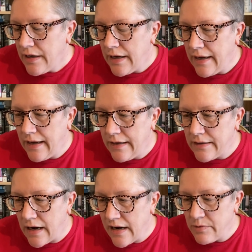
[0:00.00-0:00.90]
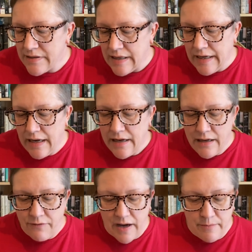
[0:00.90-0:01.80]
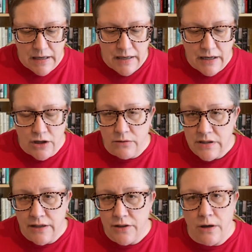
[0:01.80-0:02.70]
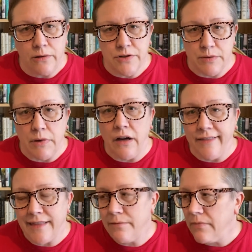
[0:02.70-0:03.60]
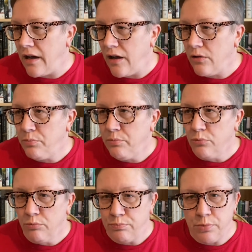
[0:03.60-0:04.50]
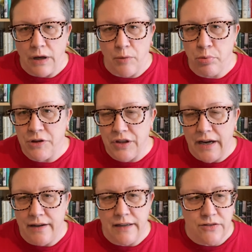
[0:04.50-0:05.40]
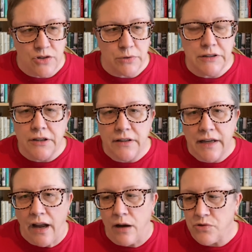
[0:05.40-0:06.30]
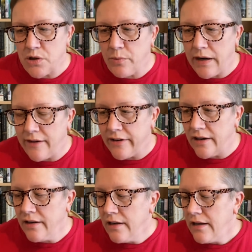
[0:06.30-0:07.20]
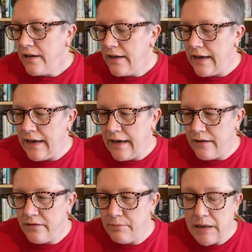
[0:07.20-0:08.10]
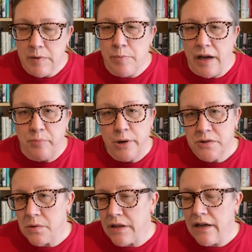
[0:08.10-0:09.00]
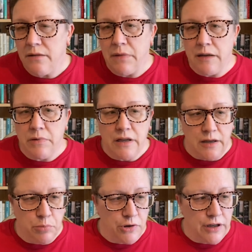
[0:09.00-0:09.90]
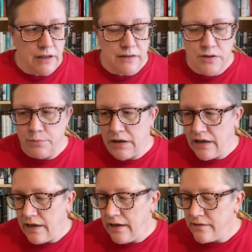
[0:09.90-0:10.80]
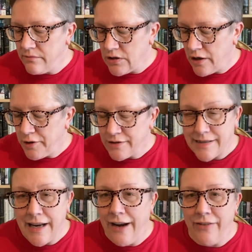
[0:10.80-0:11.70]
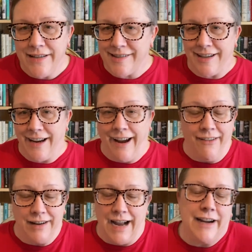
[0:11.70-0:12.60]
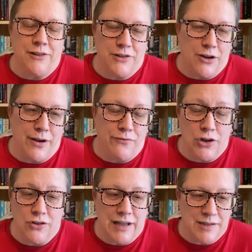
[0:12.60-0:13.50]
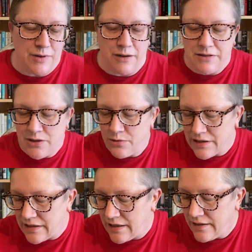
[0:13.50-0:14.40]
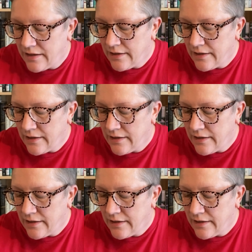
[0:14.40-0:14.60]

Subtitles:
And I was thinking, if I make, you know, $10 a month, I'll put that into a little account or whatever, and maybe buy books with it, maybe put it into my daughter's savings account. I don't know. I figured that's what I would do with it.